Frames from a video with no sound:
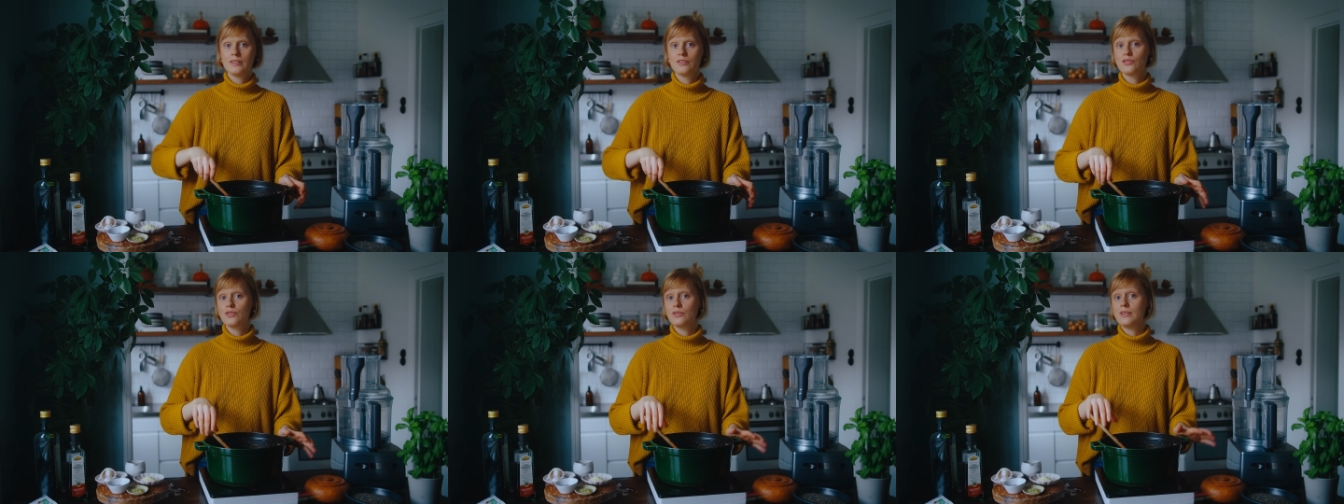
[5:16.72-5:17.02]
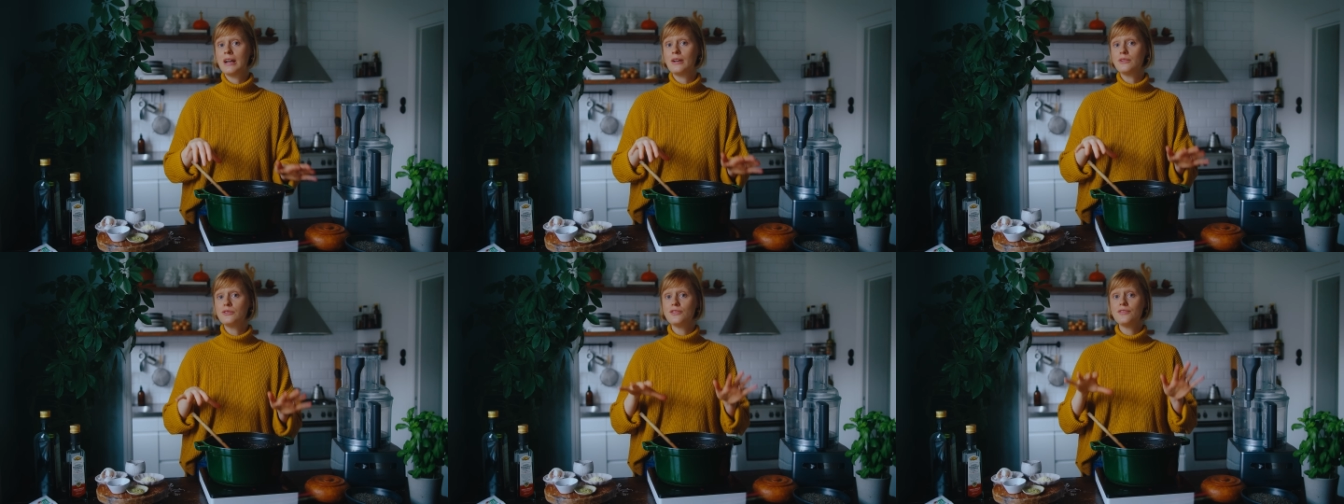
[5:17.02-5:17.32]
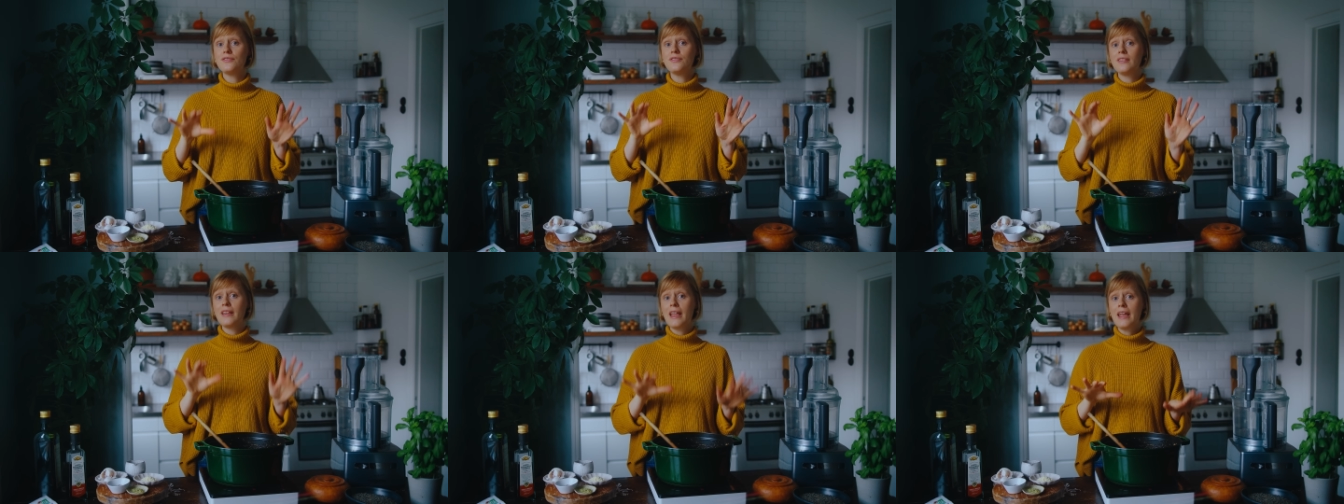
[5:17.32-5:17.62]
So now to
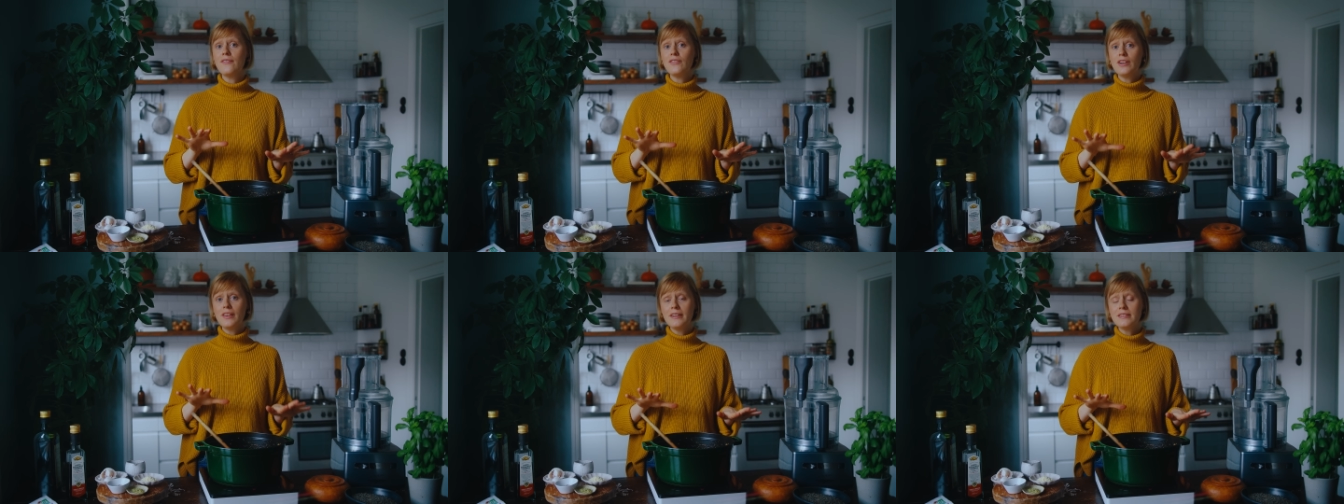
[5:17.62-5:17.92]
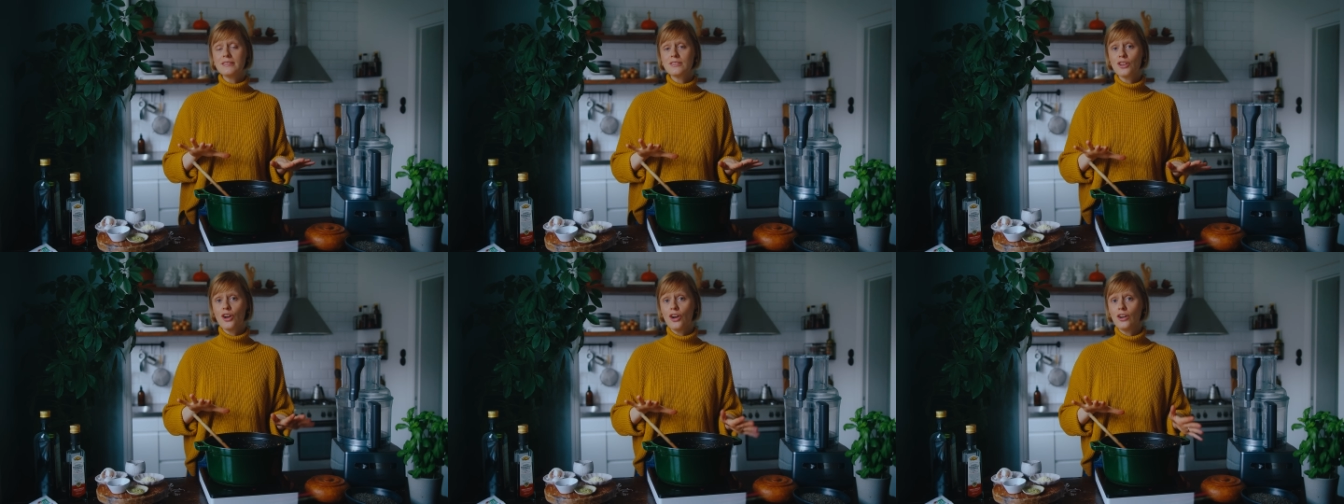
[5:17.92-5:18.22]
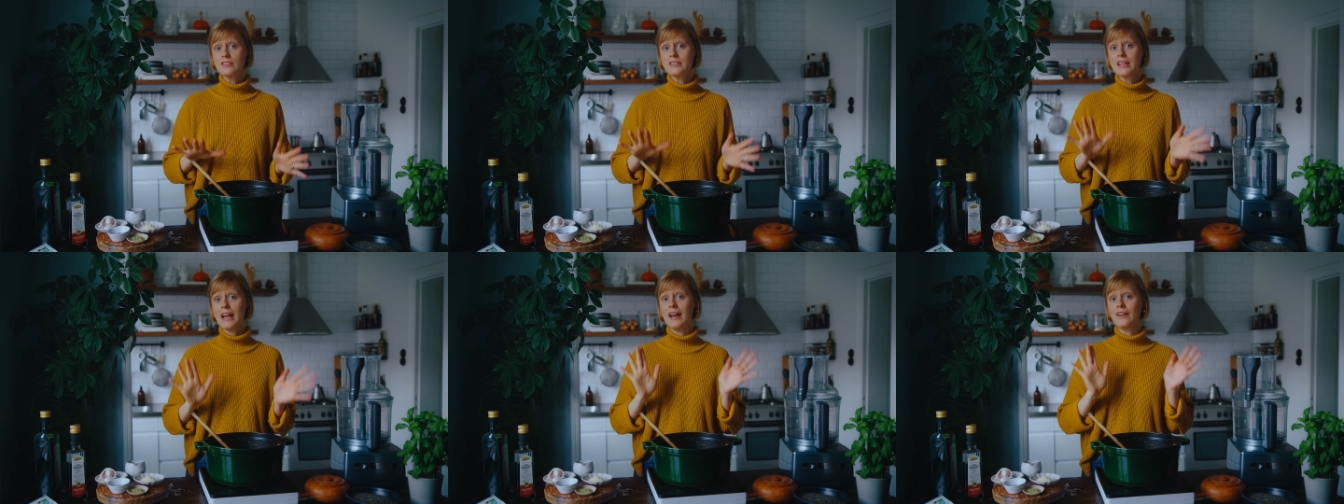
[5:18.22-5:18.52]
flavor the
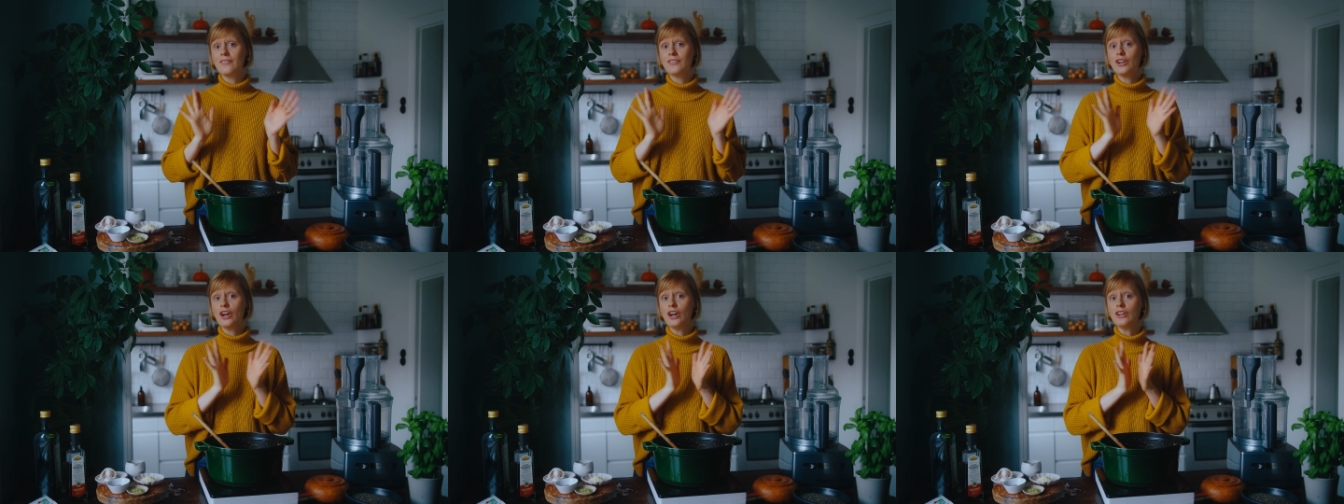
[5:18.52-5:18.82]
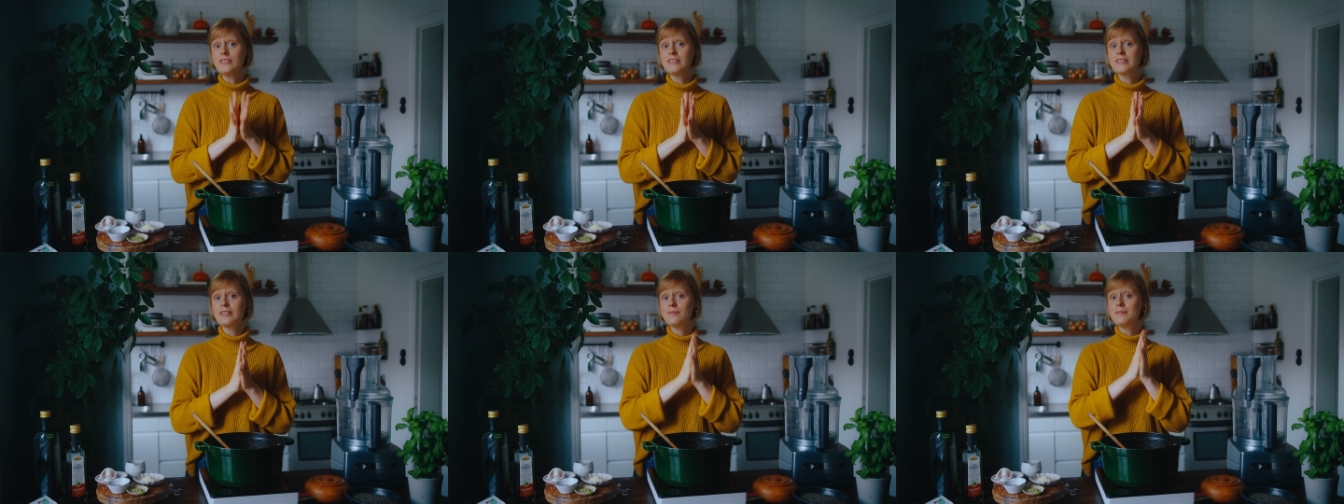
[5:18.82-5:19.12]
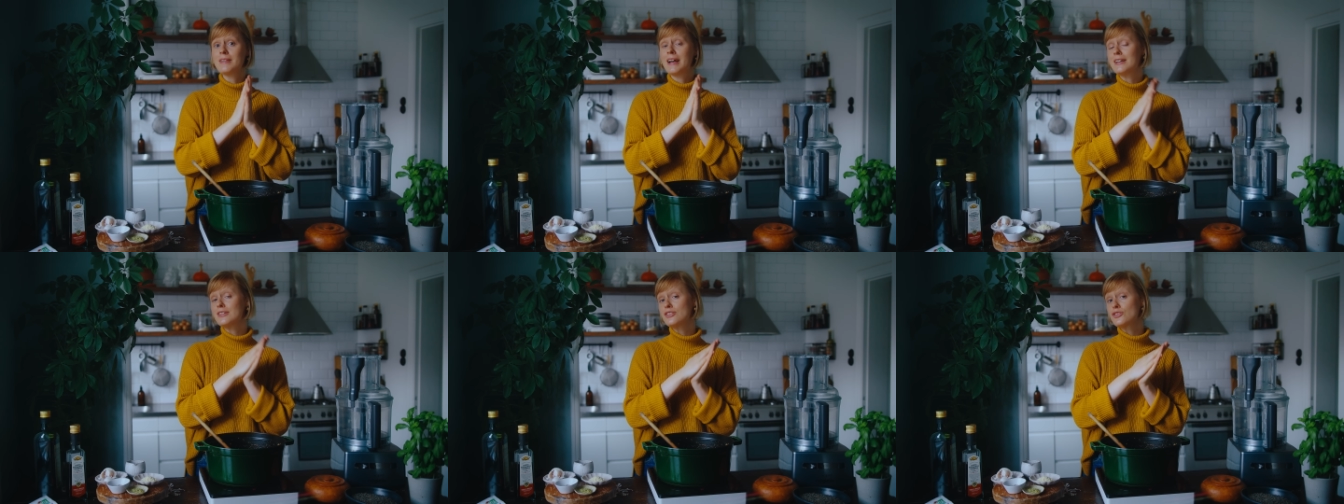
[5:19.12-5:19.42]
sauce, I've got some
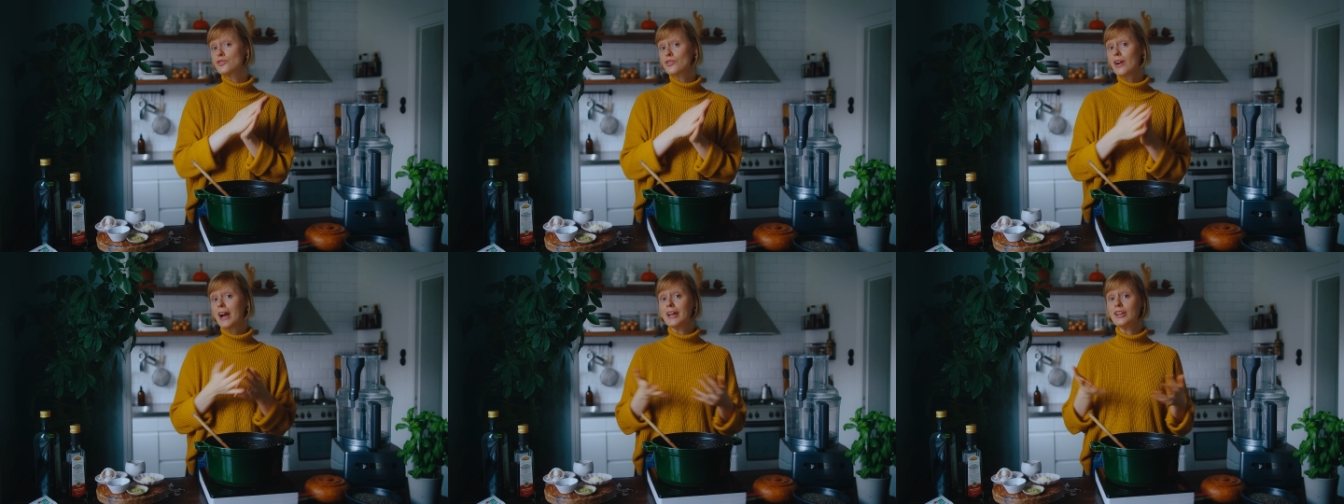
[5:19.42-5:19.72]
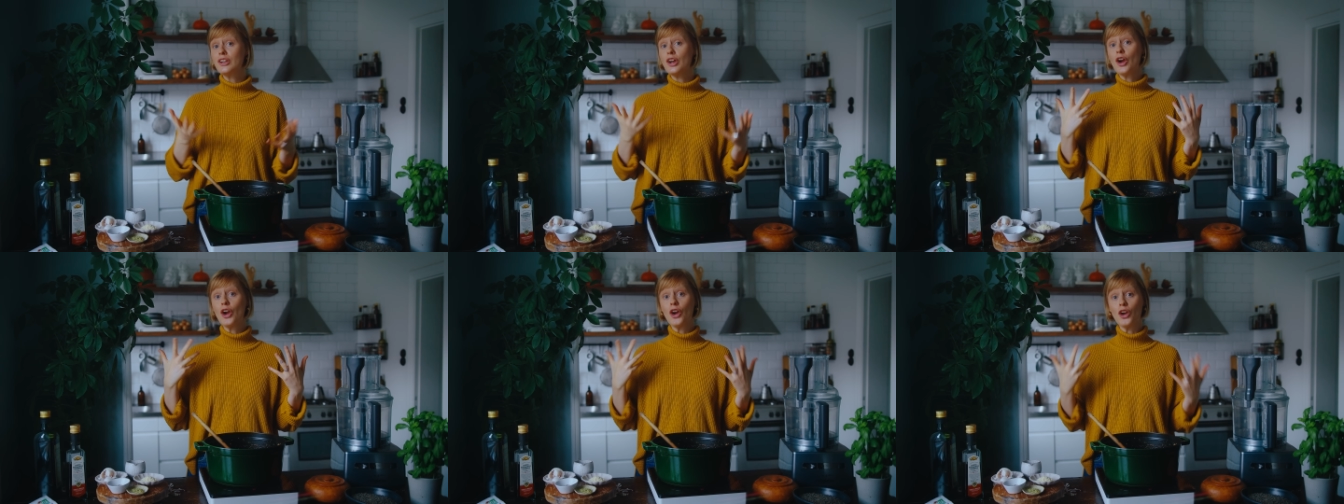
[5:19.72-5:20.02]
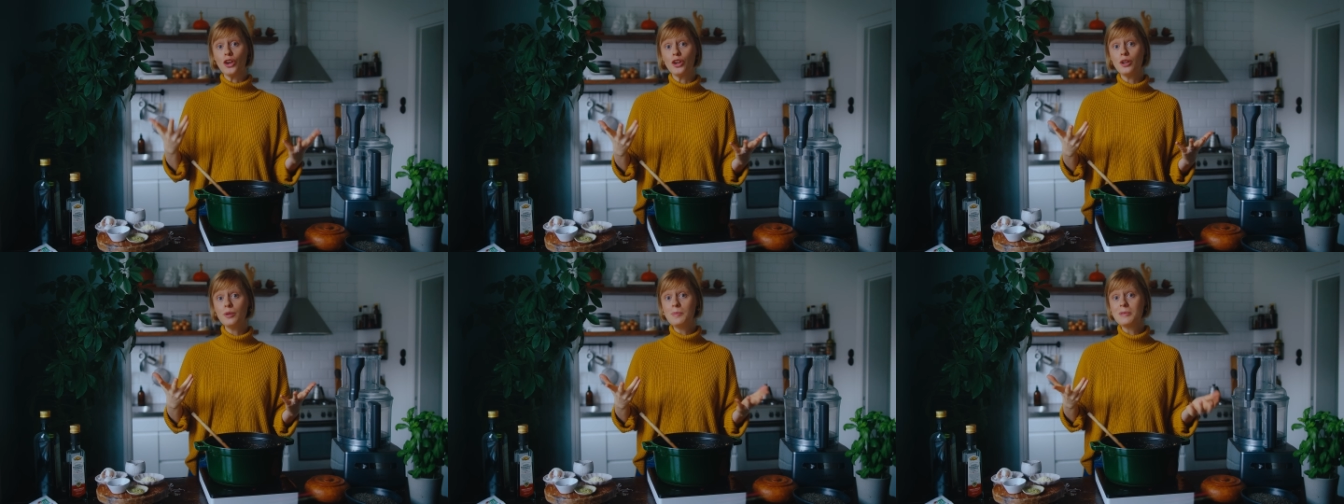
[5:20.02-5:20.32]
nice dried
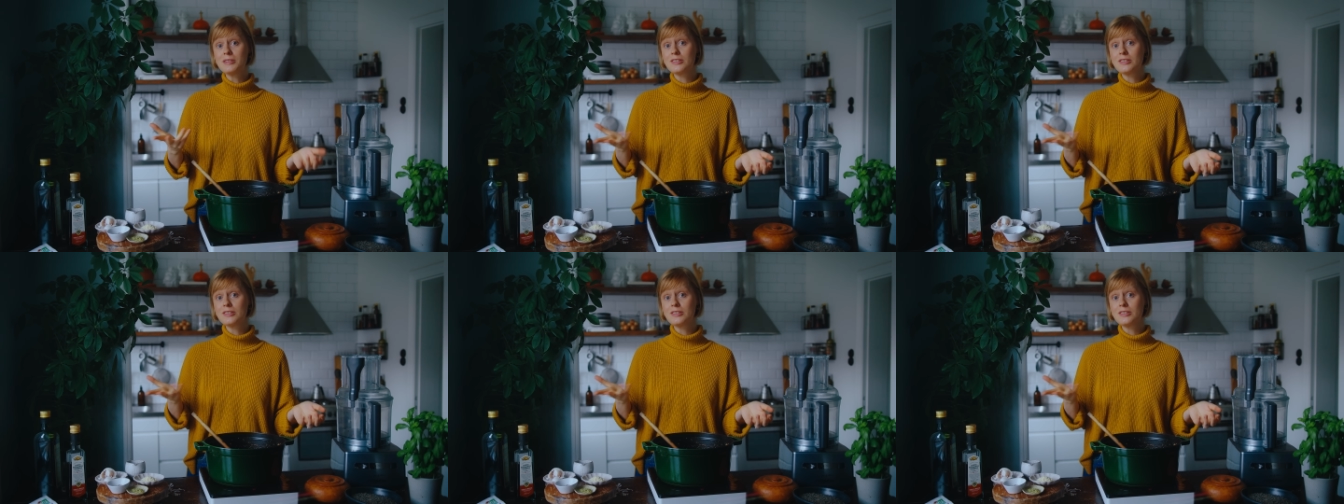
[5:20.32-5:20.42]
herbs,